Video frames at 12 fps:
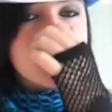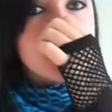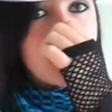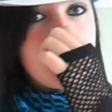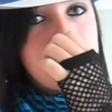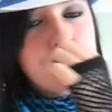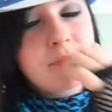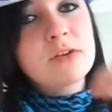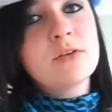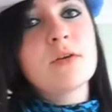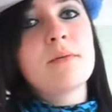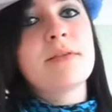So I
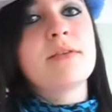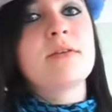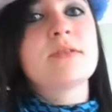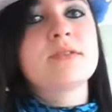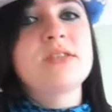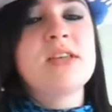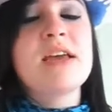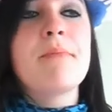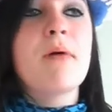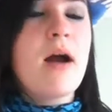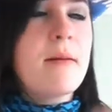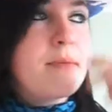don't know whether you can see
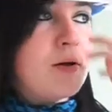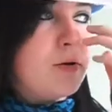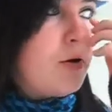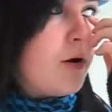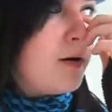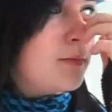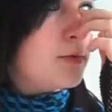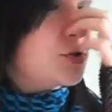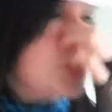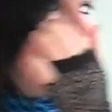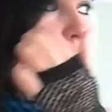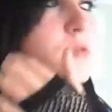behind me or not, I will
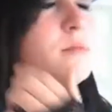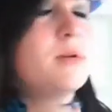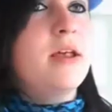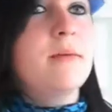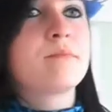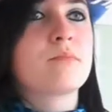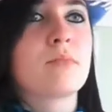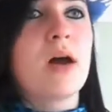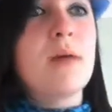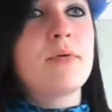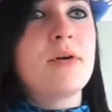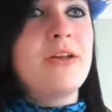show you in a minute, but
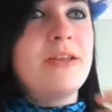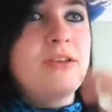I'm pretty